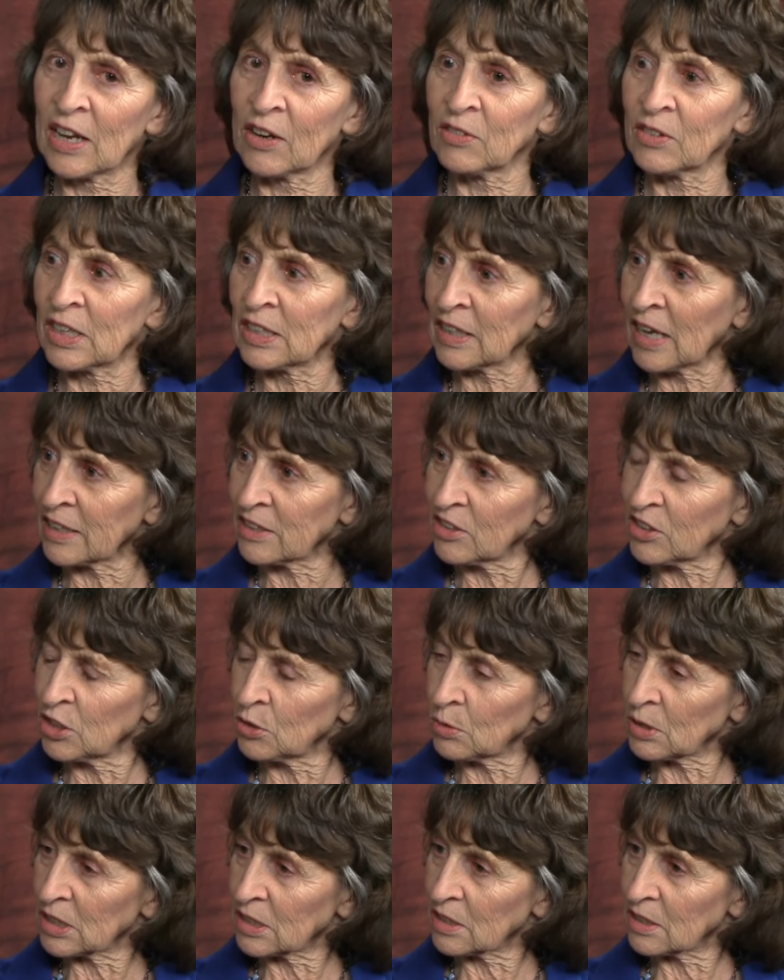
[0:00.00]
I realized
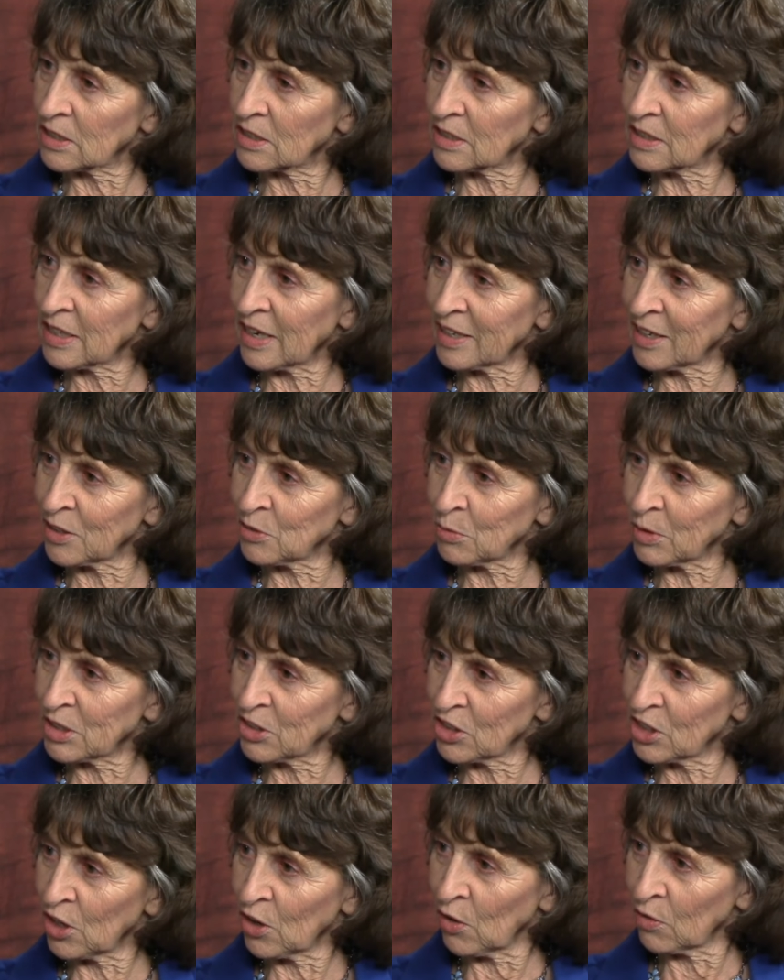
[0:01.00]
she was studying with
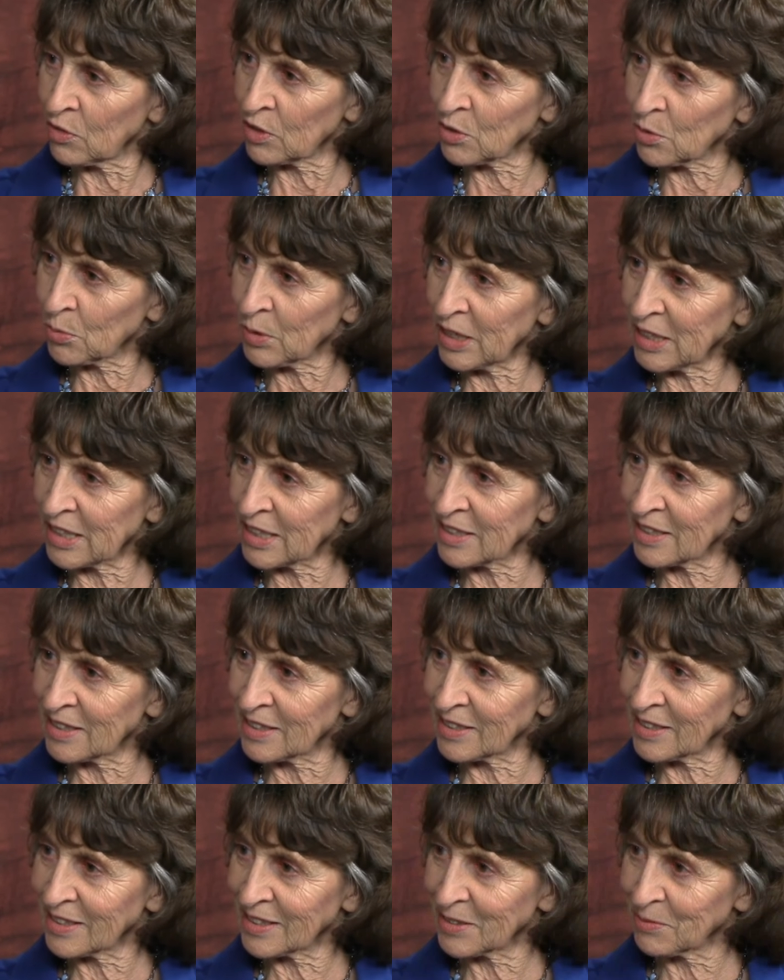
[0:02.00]
Jehovah's
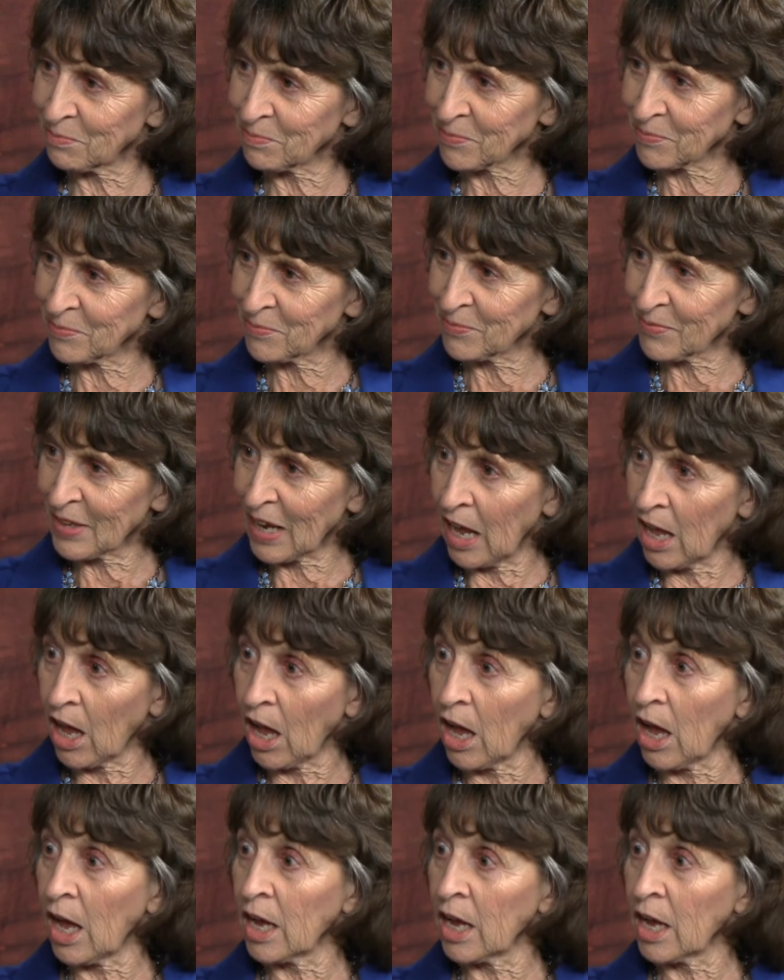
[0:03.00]
Witnesses, oh.